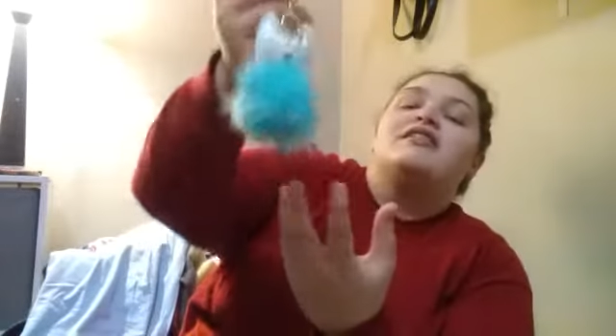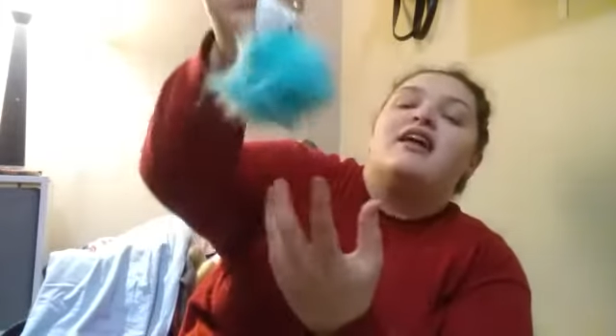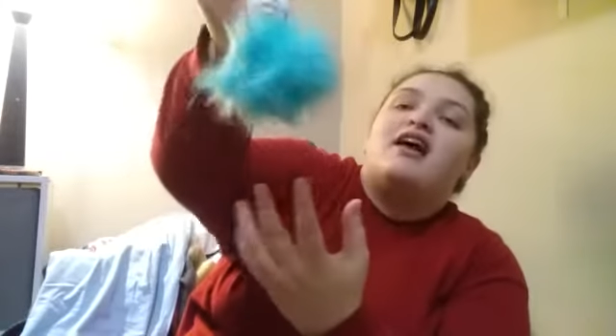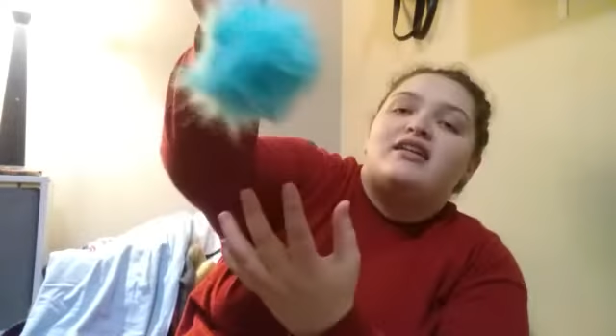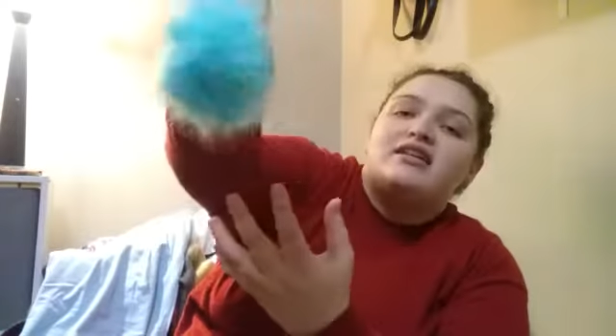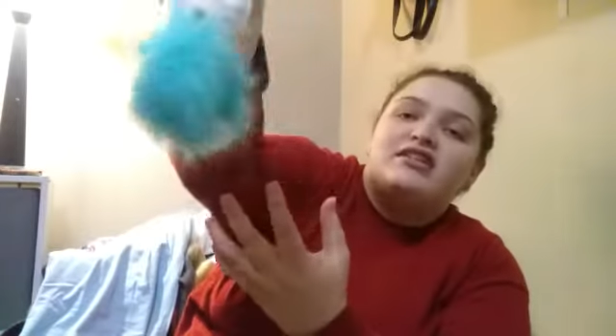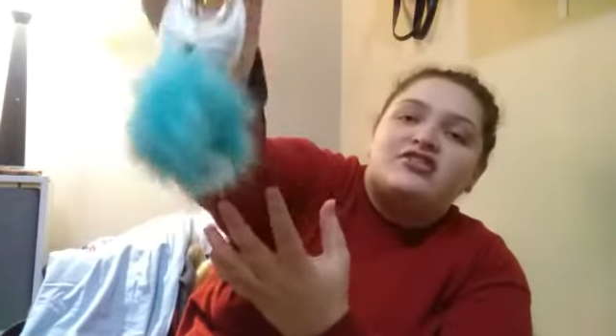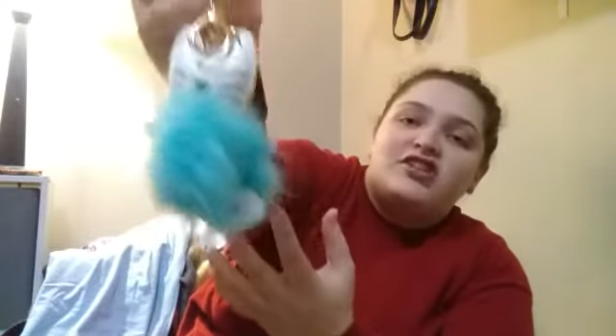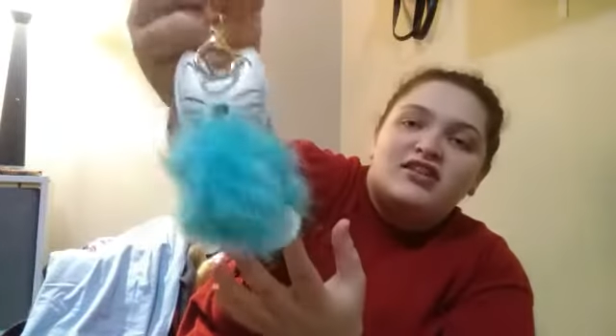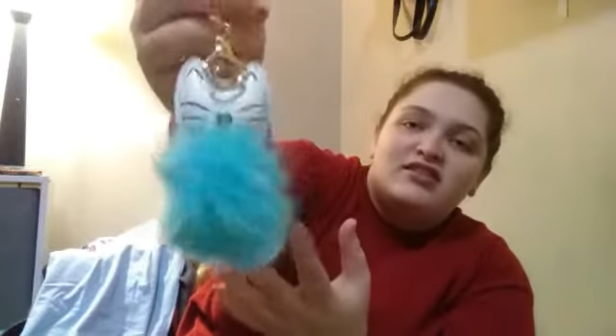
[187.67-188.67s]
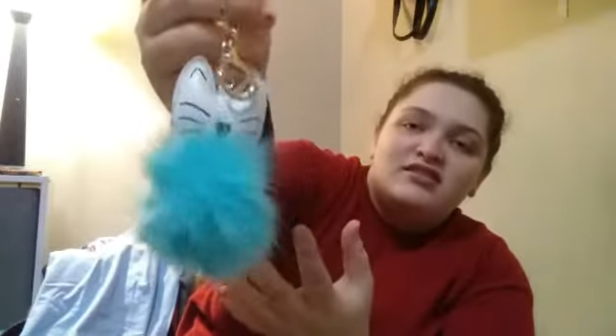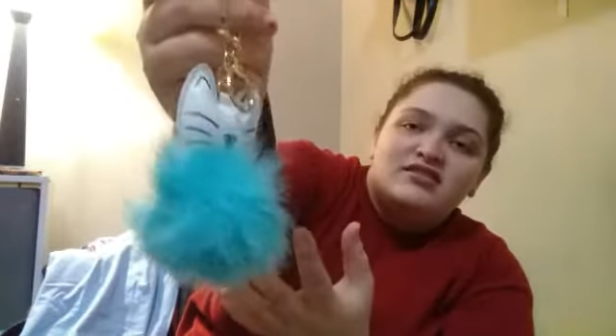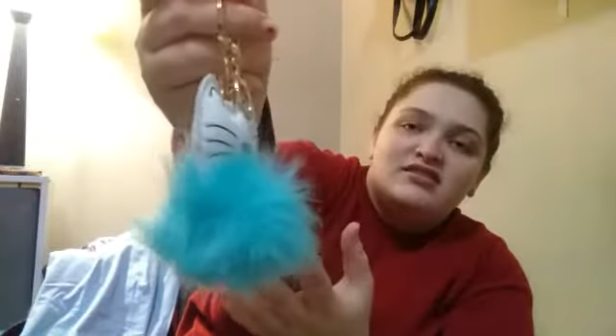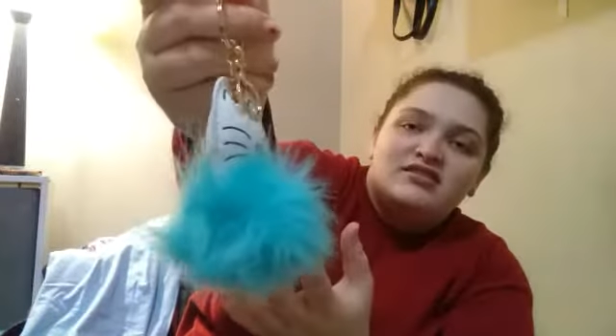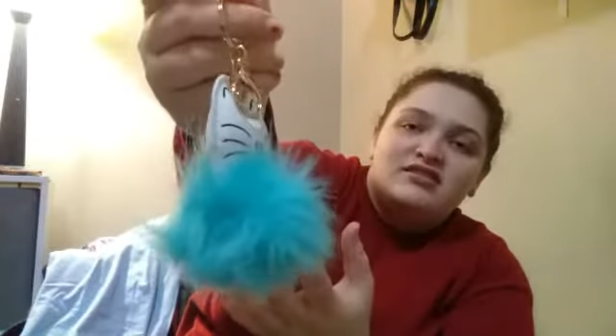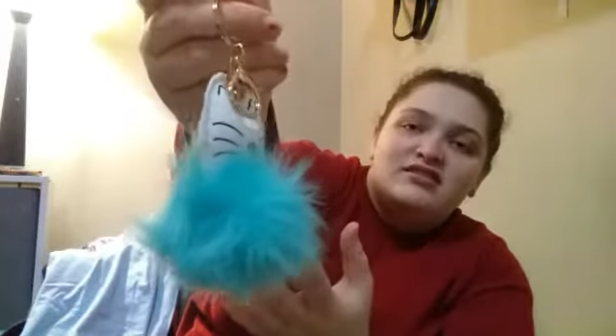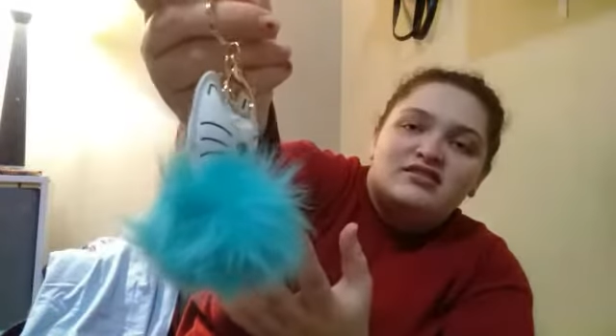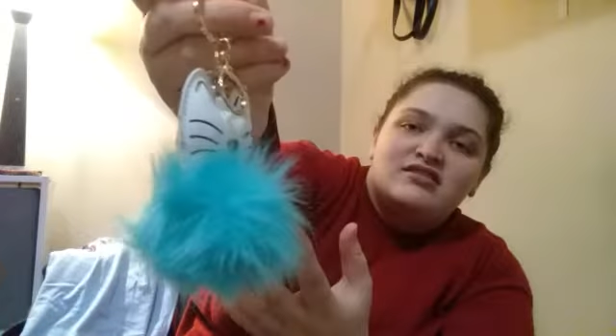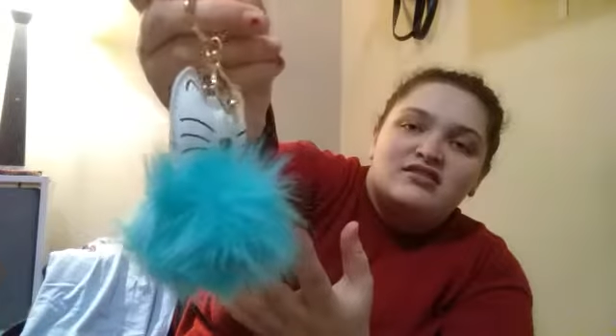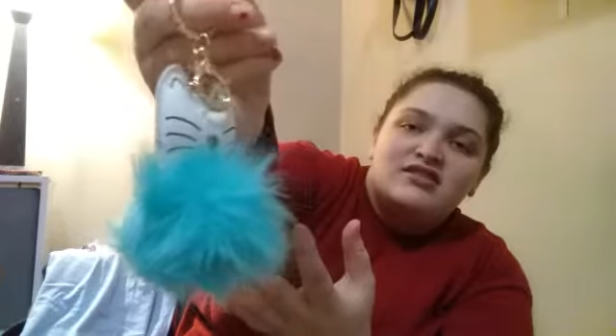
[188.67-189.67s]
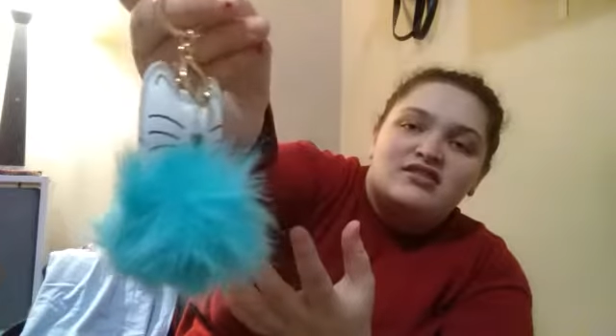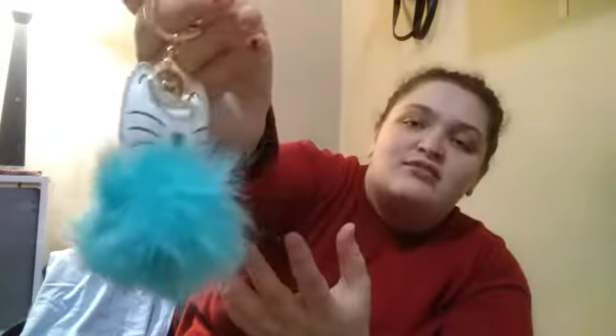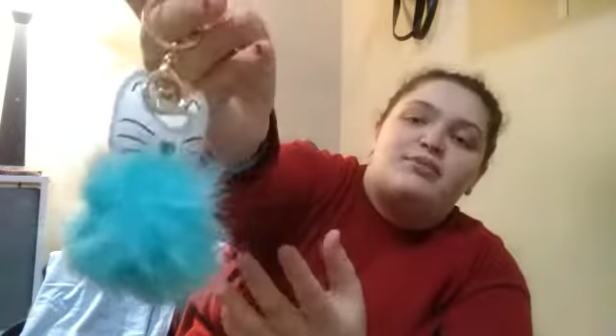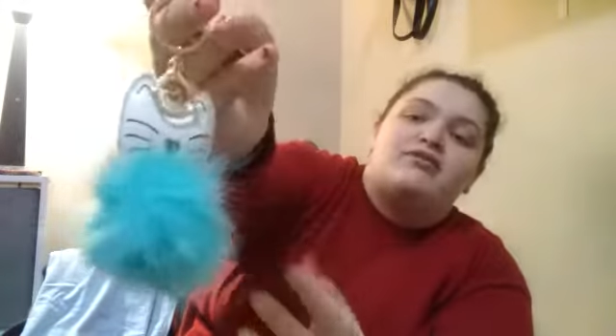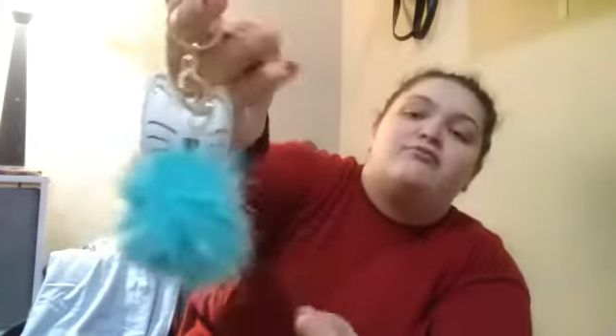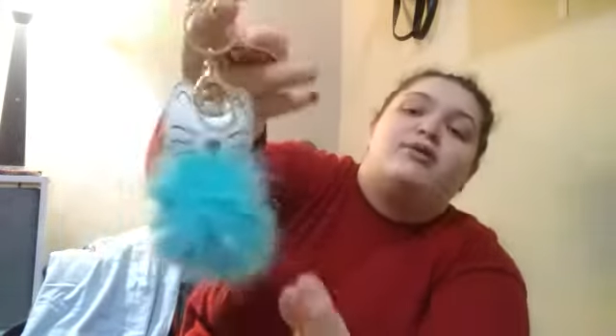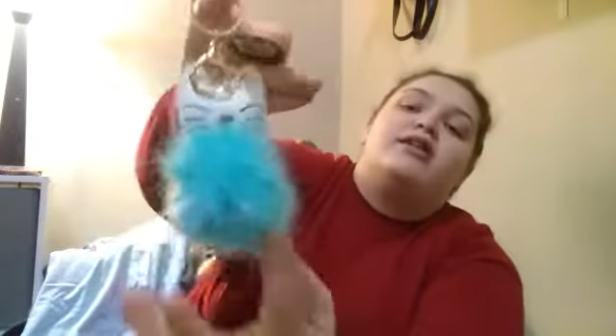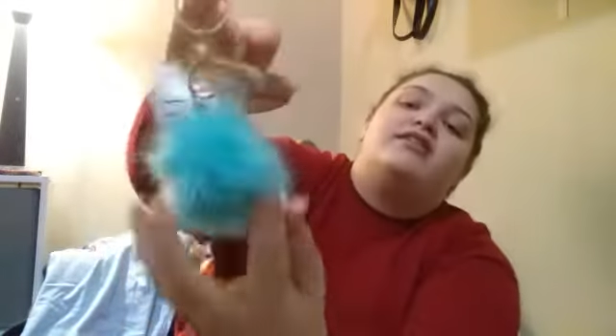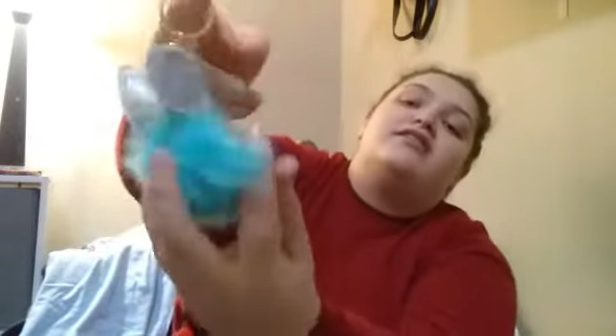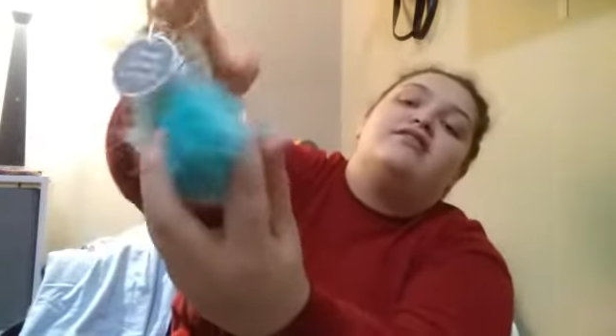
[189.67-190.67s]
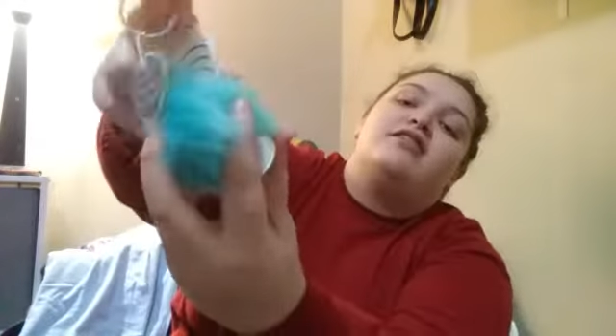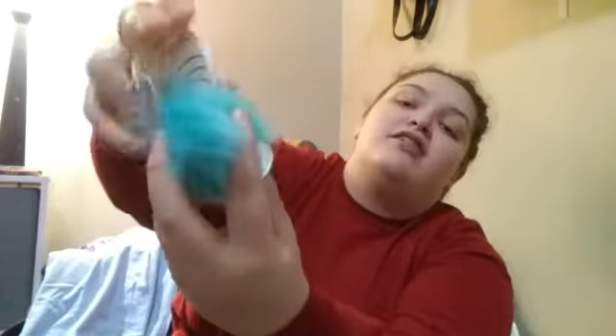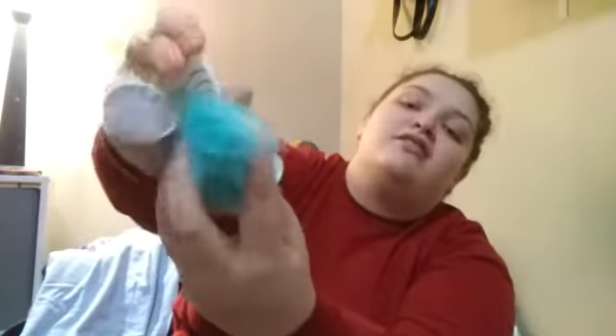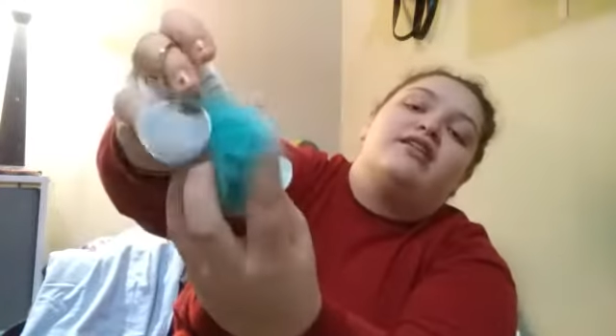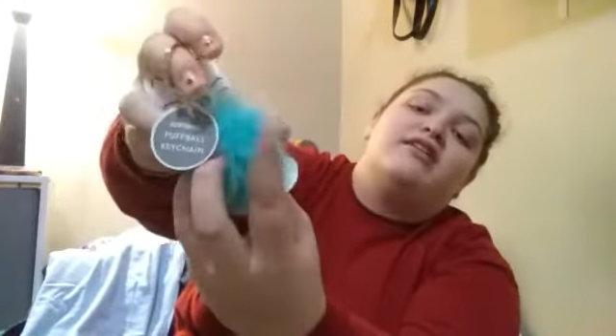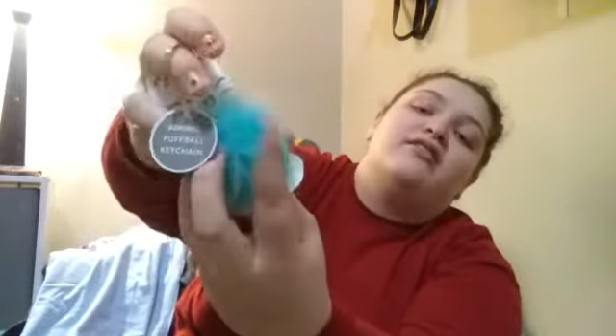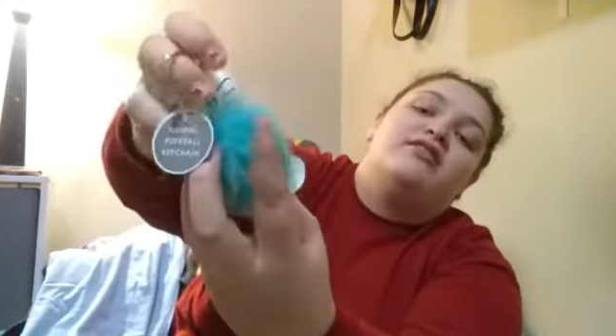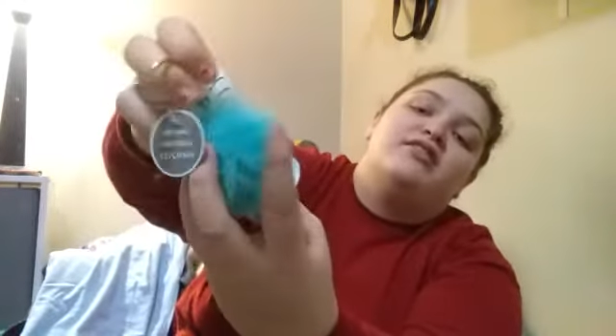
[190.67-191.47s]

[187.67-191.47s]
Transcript: cat keychain. It's a puffball and the tail's like